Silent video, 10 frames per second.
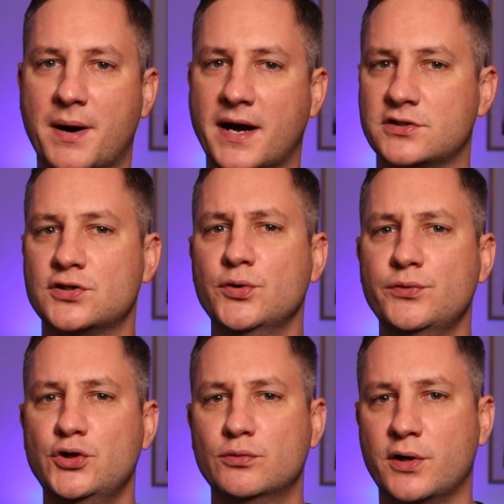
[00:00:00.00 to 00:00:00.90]
and buy
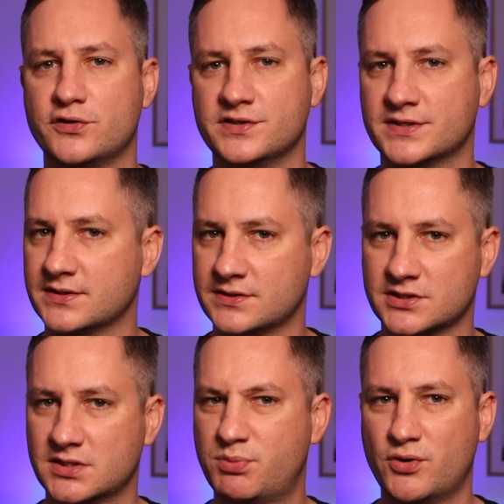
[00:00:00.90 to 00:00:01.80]
two new motion
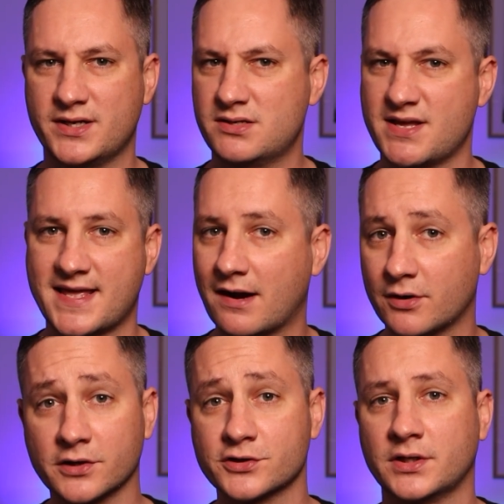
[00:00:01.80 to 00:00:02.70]
sensors to put in the
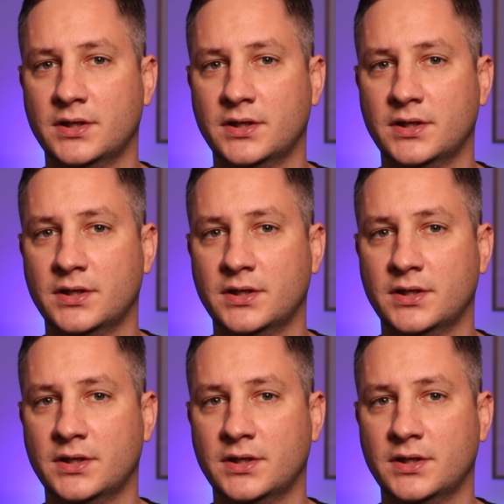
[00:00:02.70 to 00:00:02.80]
garage,